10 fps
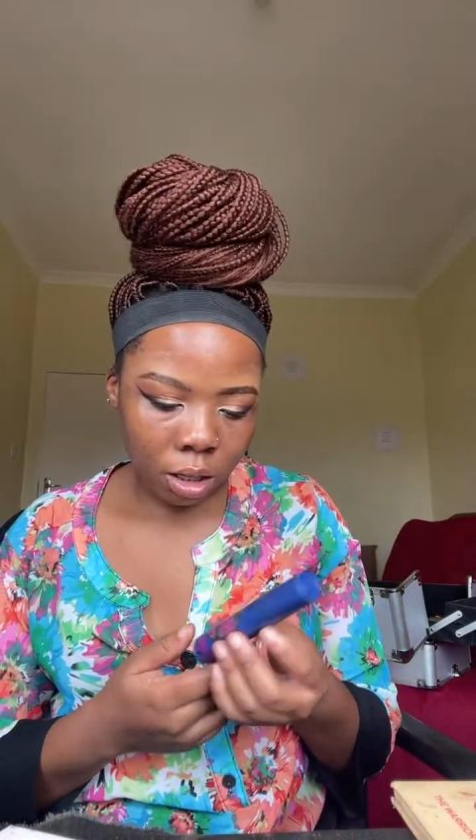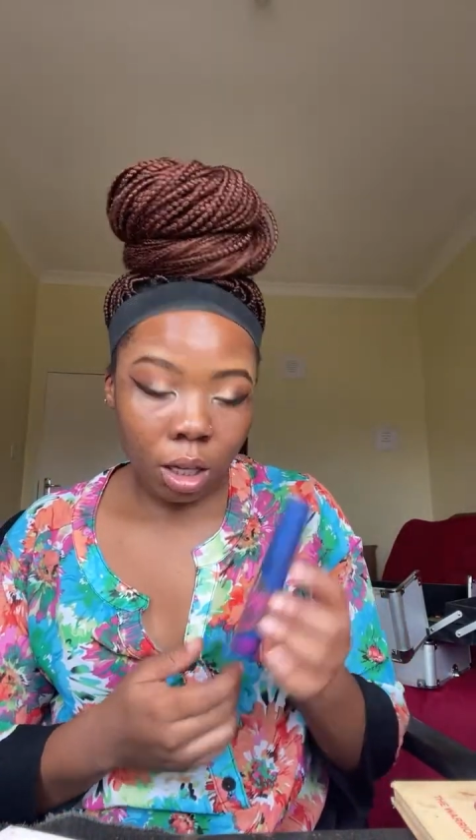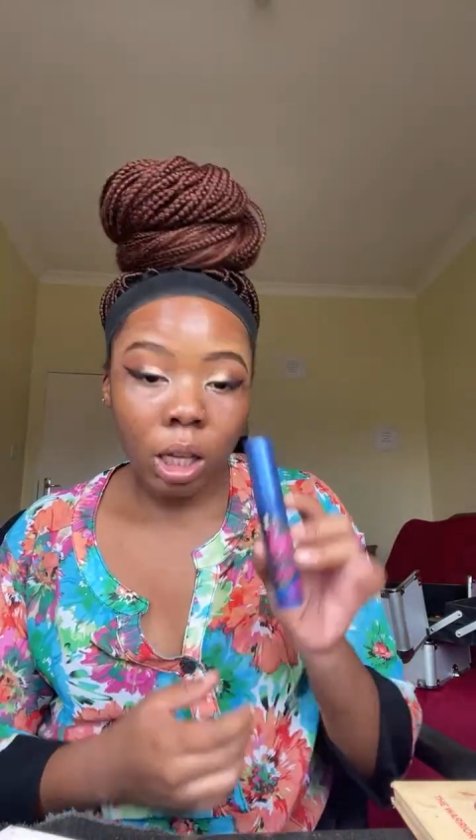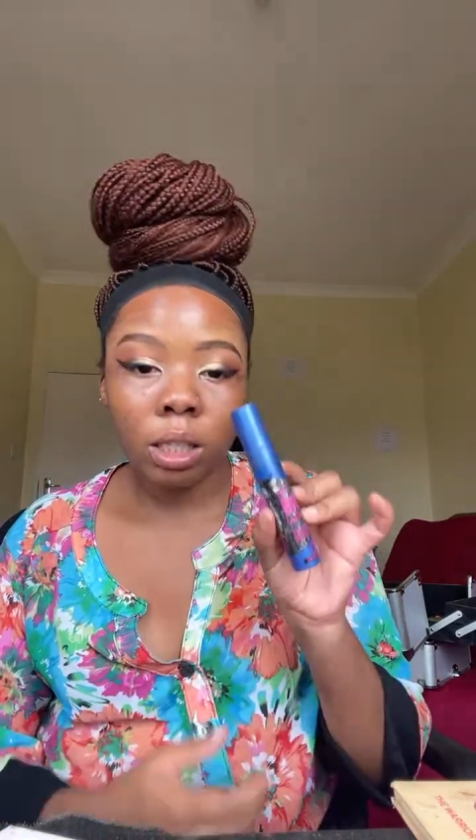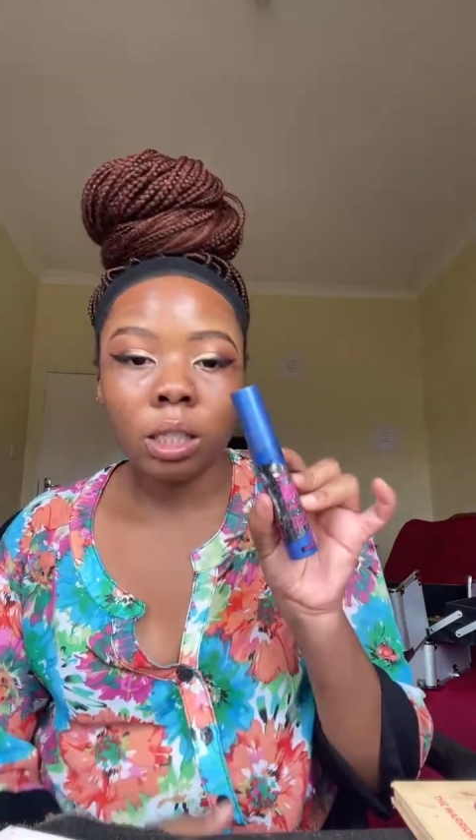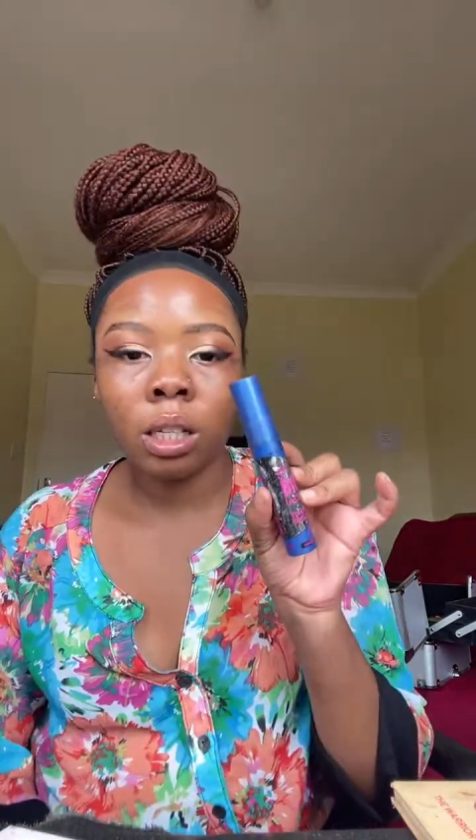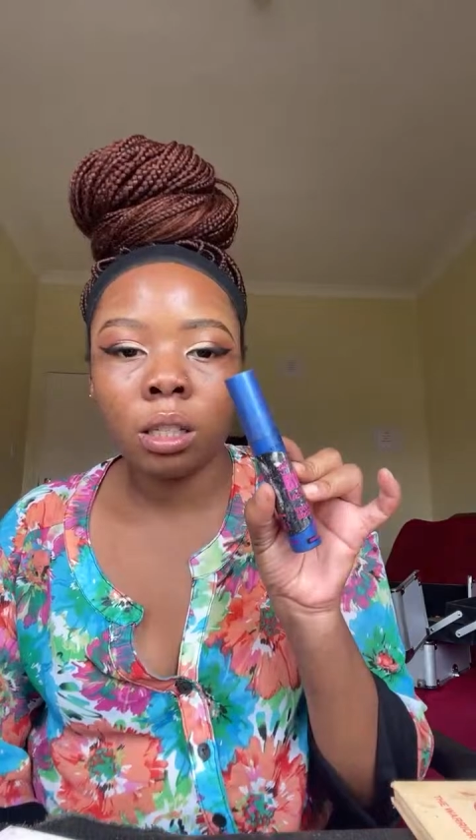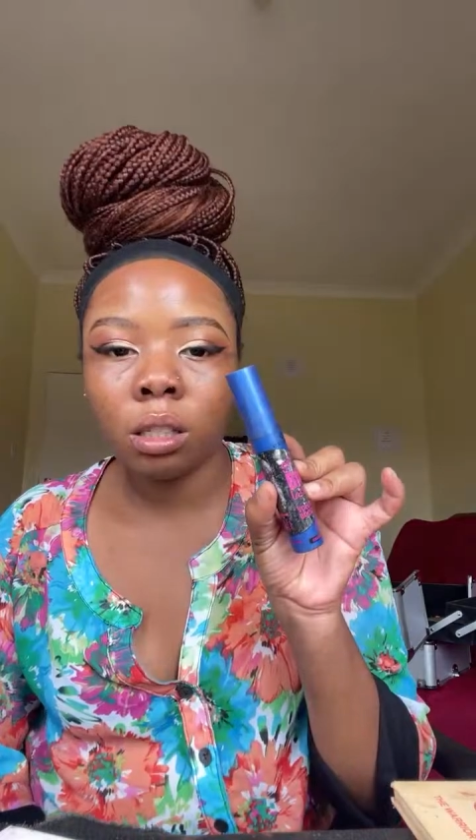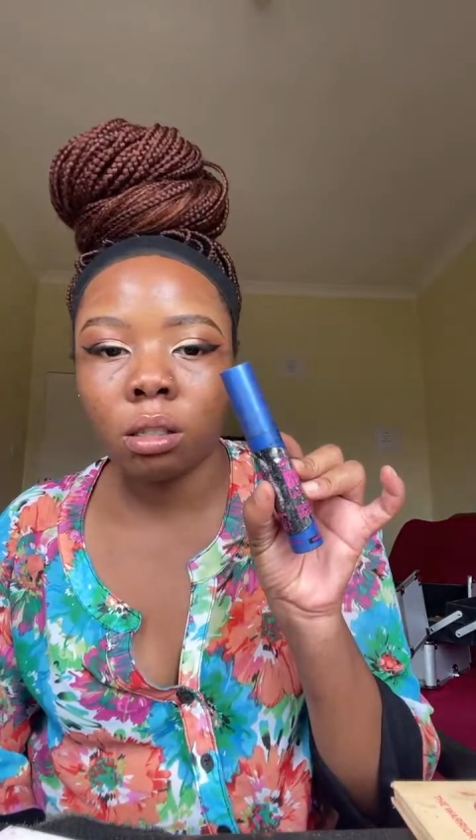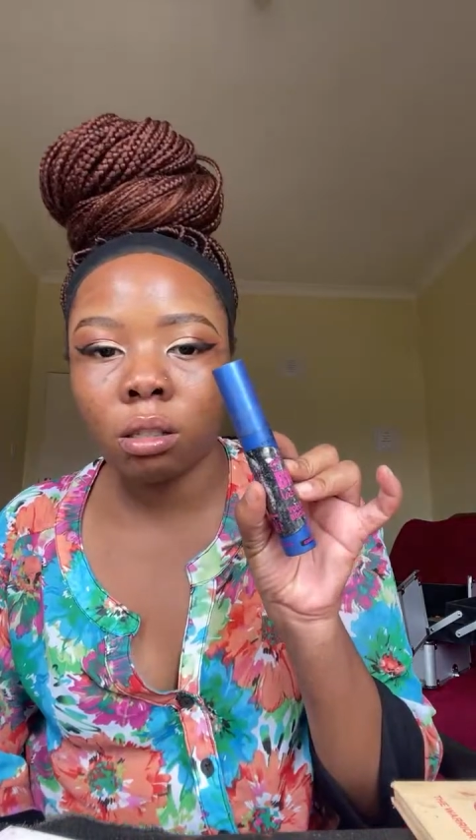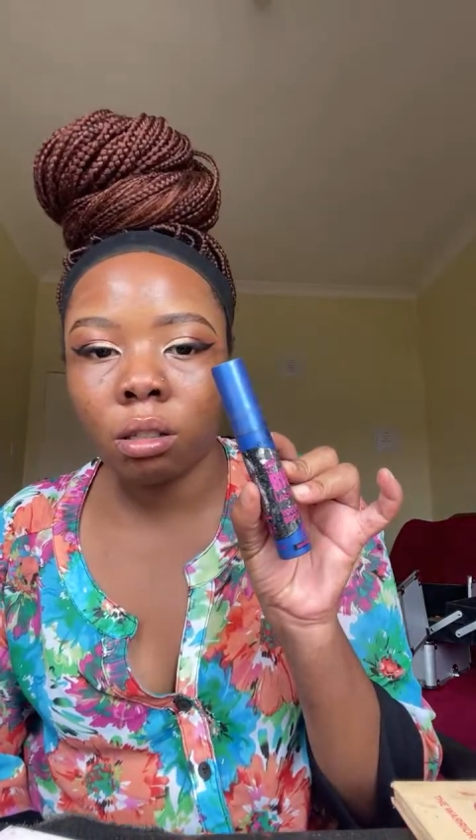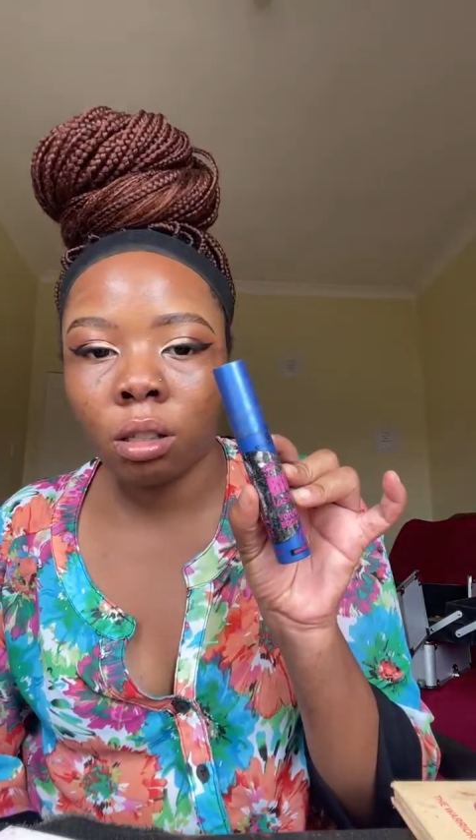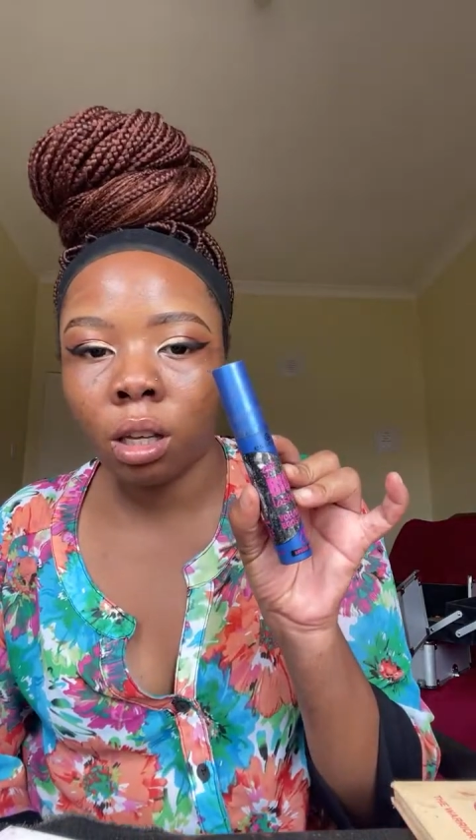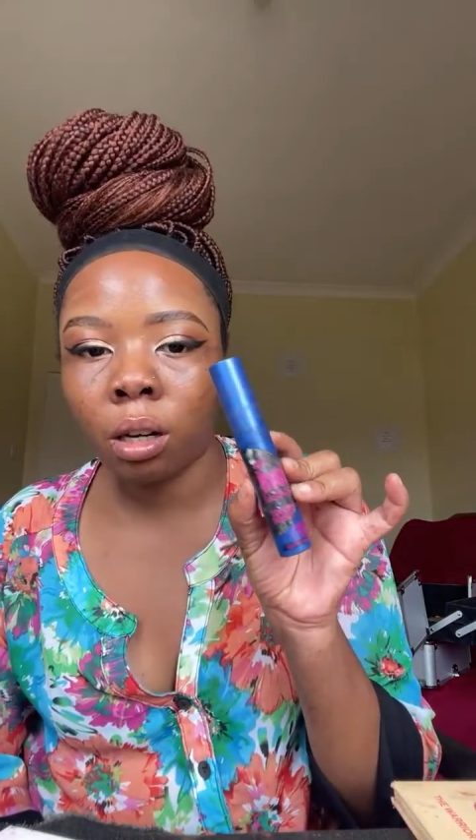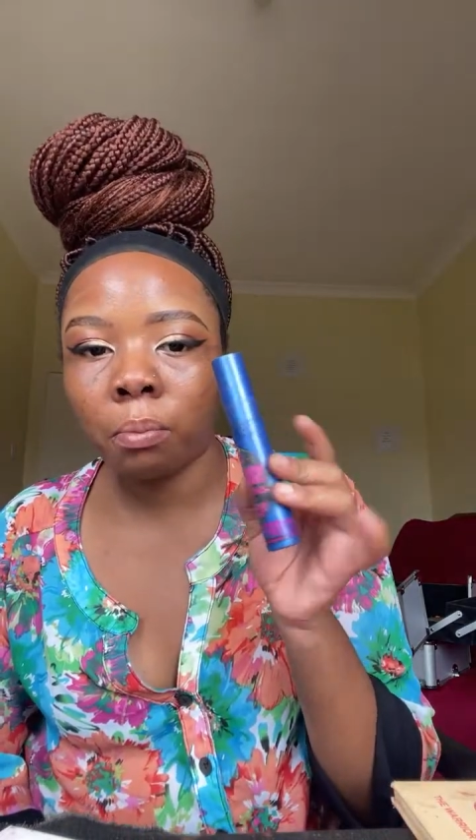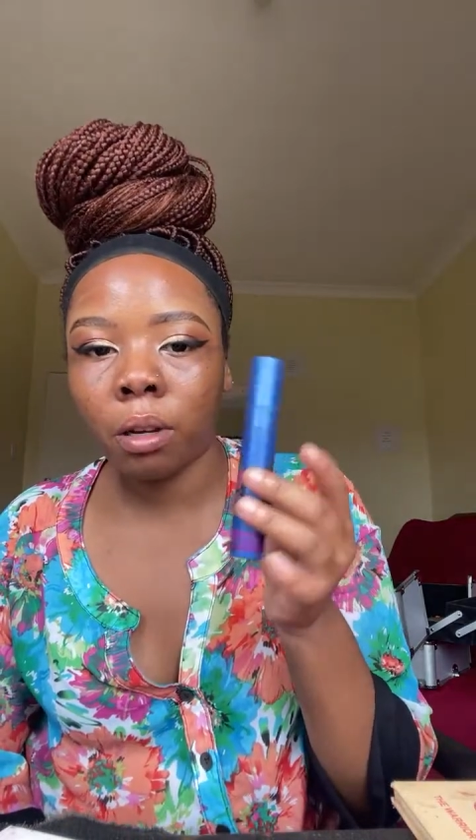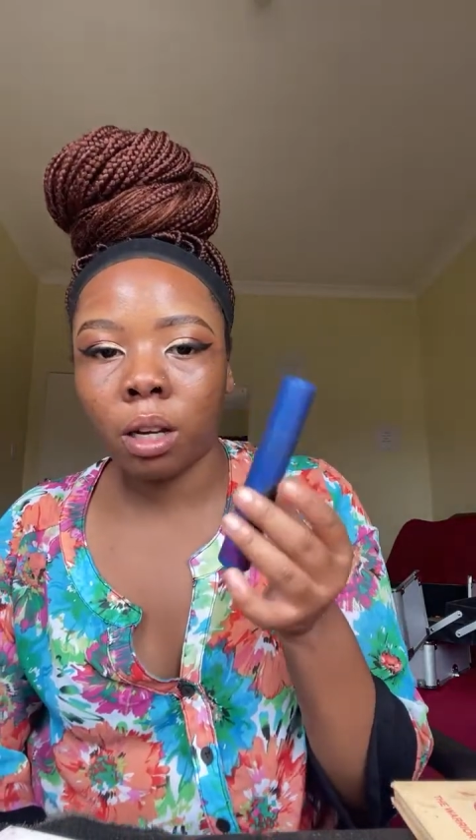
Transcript: Essence Get Big